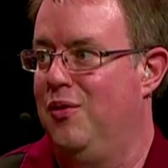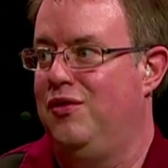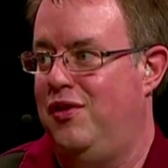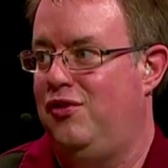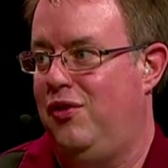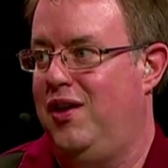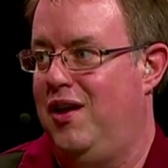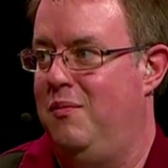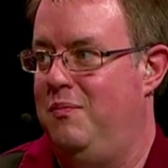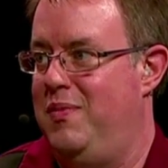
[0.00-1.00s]
we're essentially
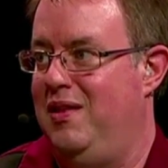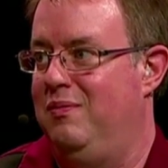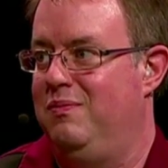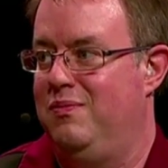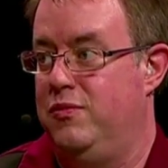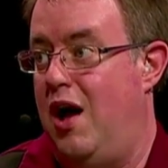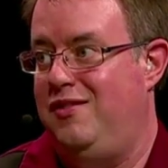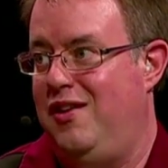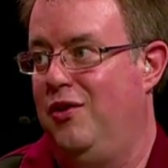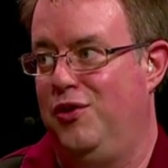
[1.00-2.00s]
going to be not
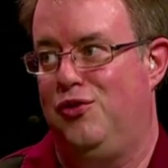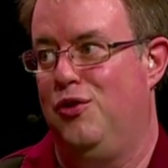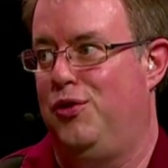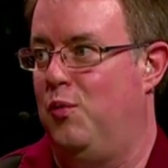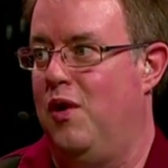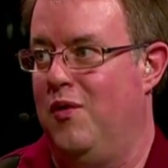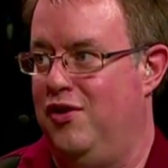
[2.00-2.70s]
telling the truth in one